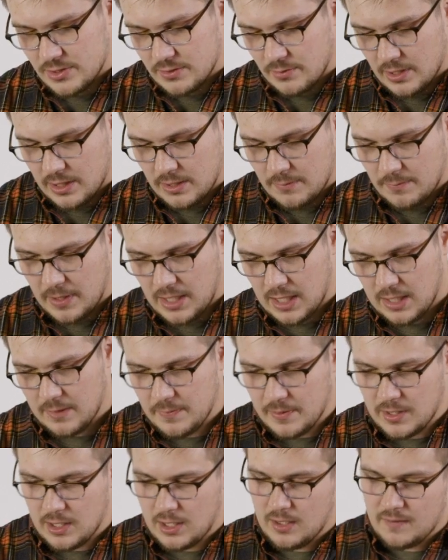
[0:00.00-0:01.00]
So we're going to
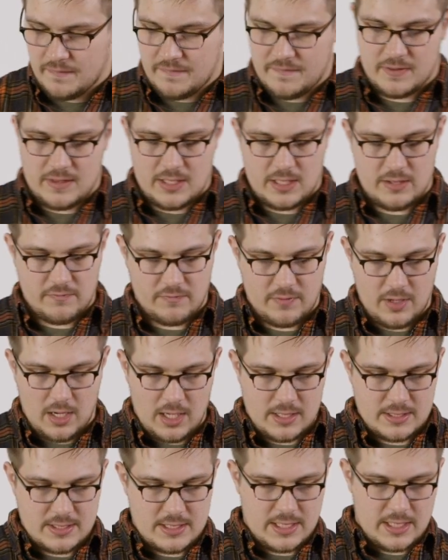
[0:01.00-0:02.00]
pop off the
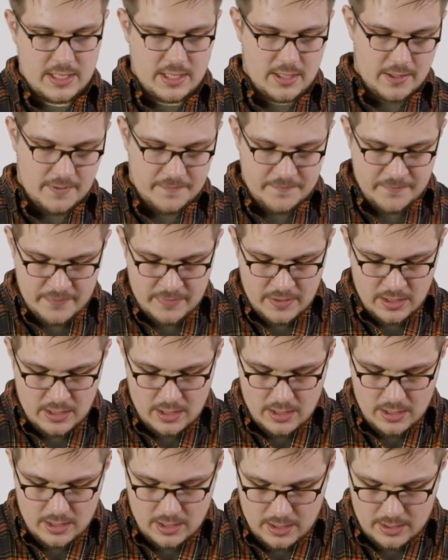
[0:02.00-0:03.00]
rods here,
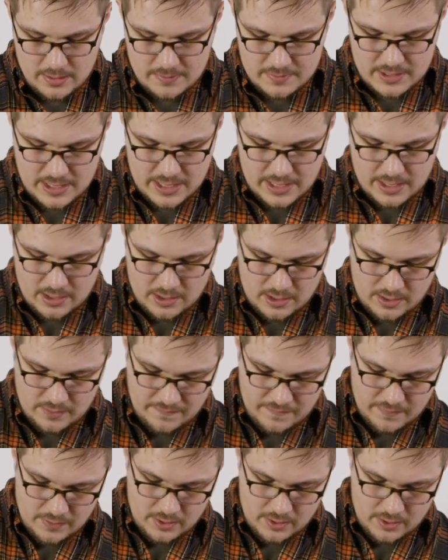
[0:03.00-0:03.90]
take off